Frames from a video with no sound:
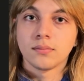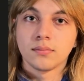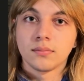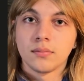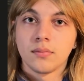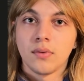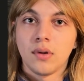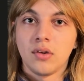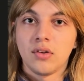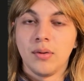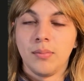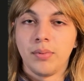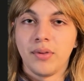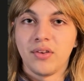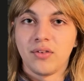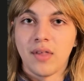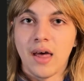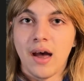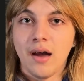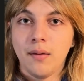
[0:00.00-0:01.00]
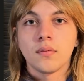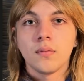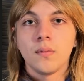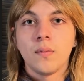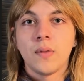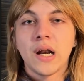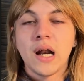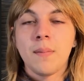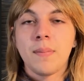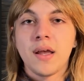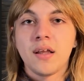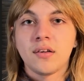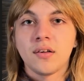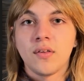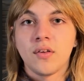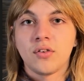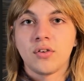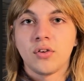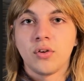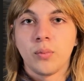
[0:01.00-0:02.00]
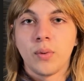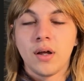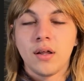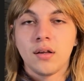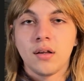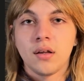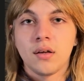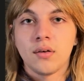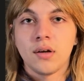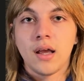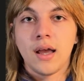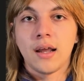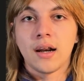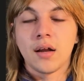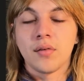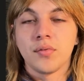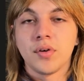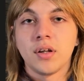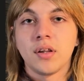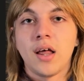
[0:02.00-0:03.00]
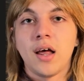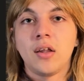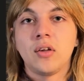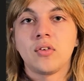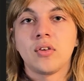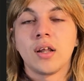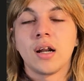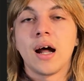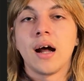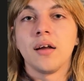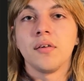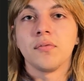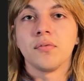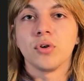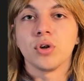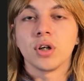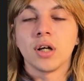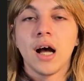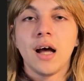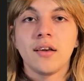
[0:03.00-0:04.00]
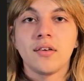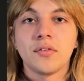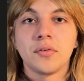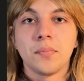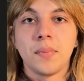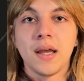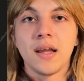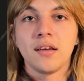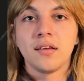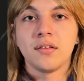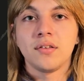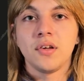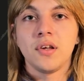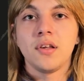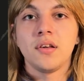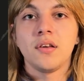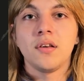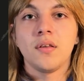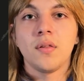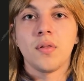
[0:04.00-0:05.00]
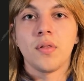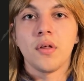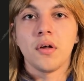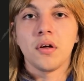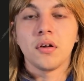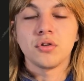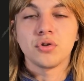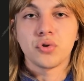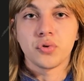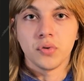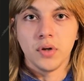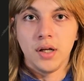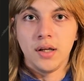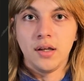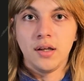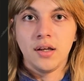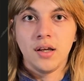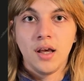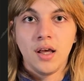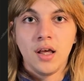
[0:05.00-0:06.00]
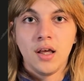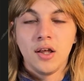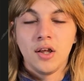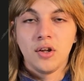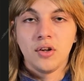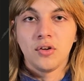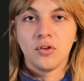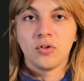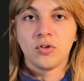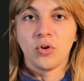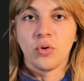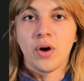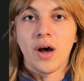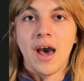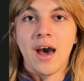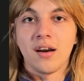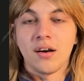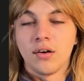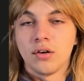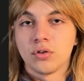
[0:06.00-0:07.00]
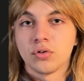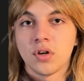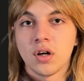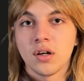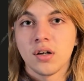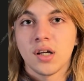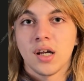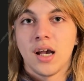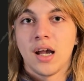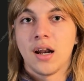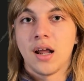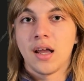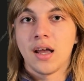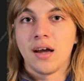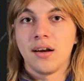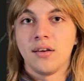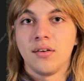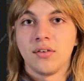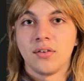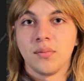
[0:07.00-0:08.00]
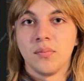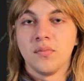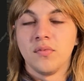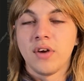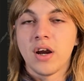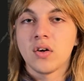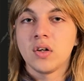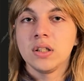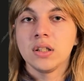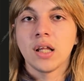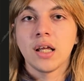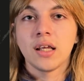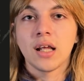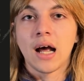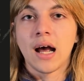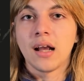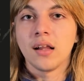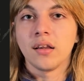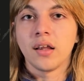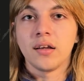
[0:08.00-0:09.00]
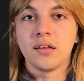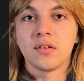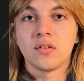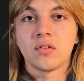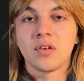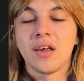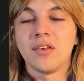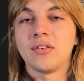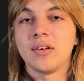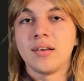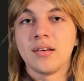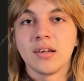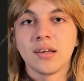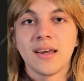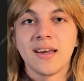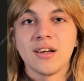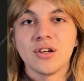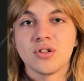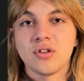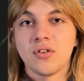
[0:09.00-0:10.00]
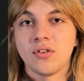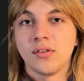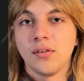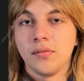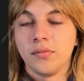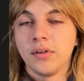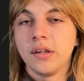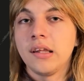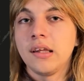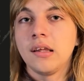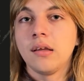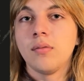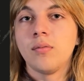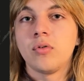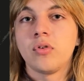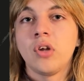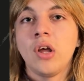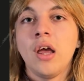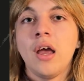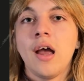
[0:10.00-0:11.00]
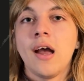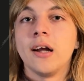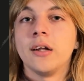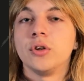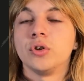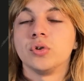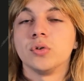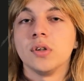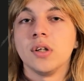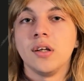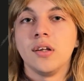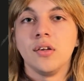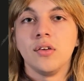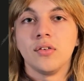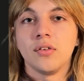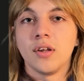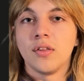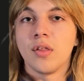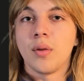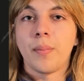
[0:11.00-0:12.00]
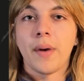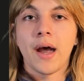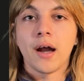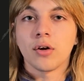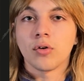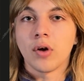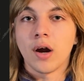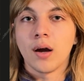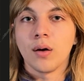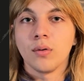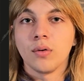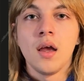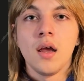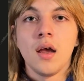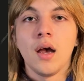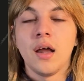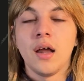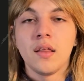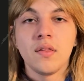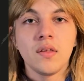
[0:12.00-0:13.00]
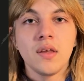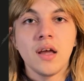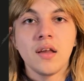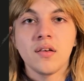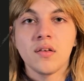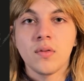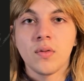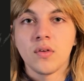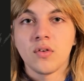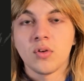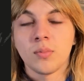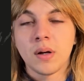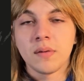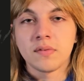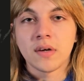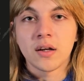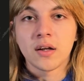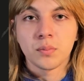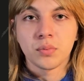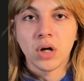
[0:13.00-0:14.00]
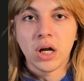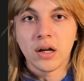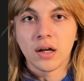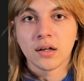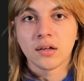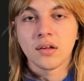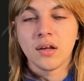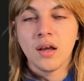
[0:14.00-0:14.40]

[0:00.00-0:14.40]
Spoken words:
Simple as that. Then I paint in the silhouette, and I realized that I forgot to paint in the tree. So I add in a trunk, and I add in some very light highlights as indications of leaves and trees in the background. And in the end, this is my final product.